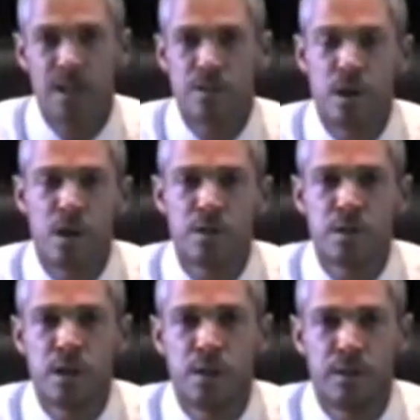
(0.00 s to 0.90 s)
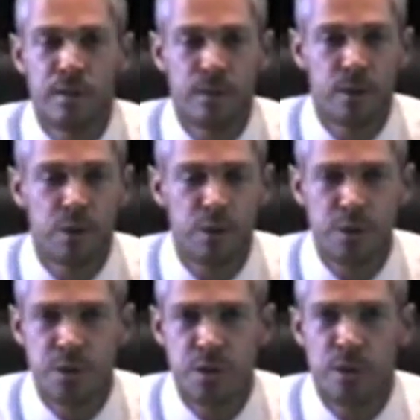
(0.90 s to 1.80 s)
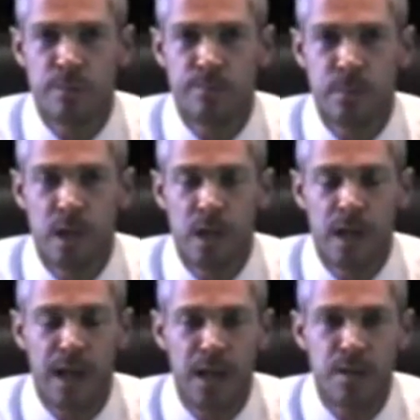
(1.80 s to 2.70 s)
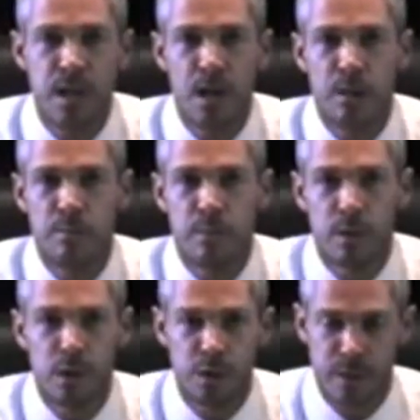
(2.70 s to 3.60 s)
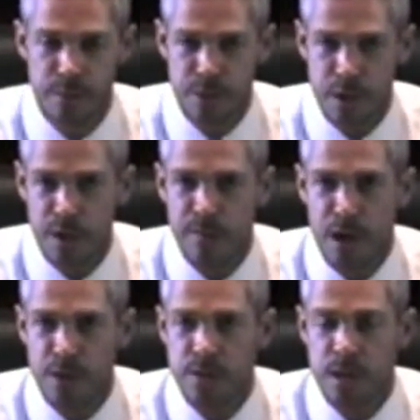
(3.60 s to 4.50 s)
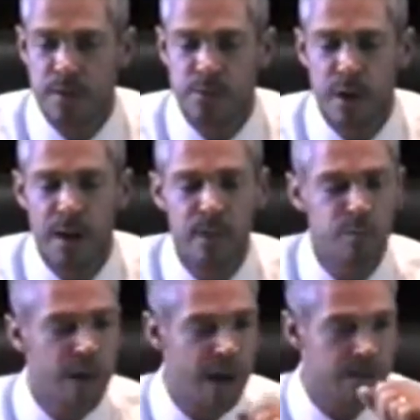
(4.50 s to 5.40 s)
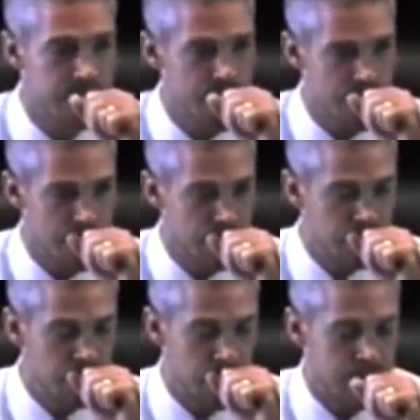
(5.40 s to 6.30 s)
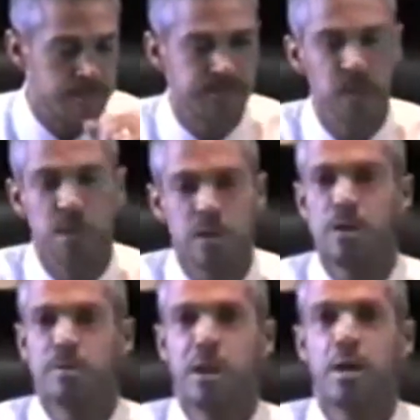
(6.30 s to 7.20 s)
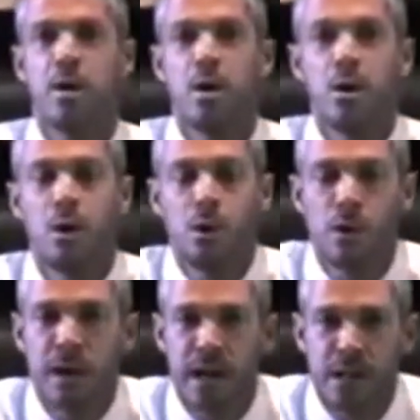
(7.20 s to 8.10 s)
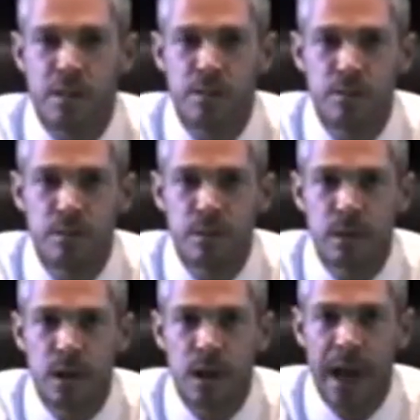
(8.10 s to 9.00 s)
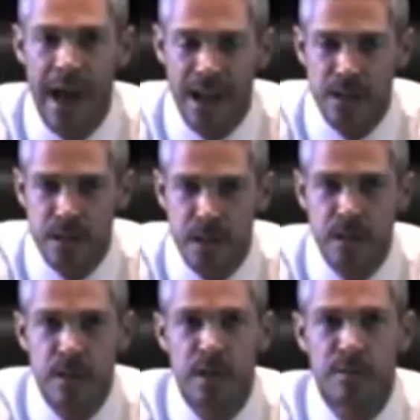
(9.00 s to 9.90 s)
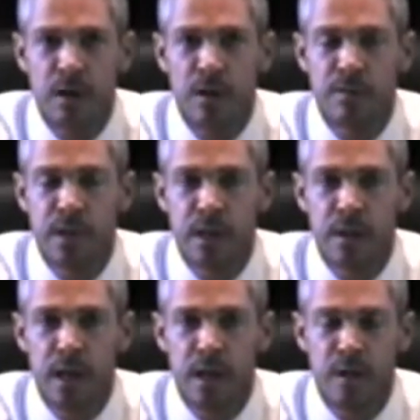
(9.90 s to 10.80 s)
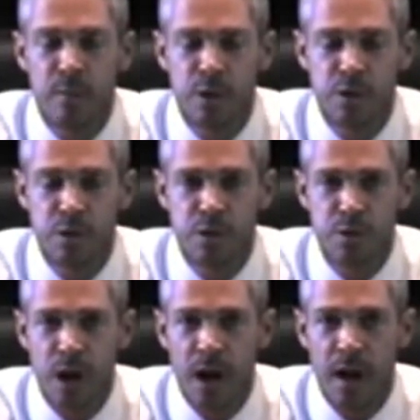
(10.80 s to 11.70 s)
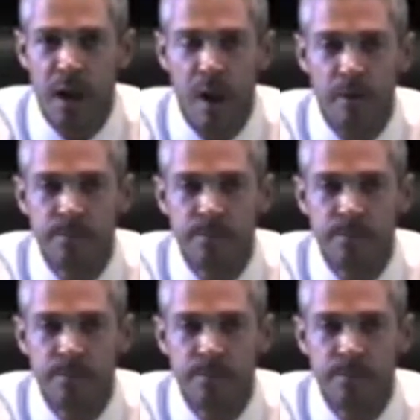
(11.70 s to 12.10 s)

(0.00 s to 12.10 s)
It is also crucial anytime you observe unsafe driving practices excuse me, or a accident involving a commercial truck,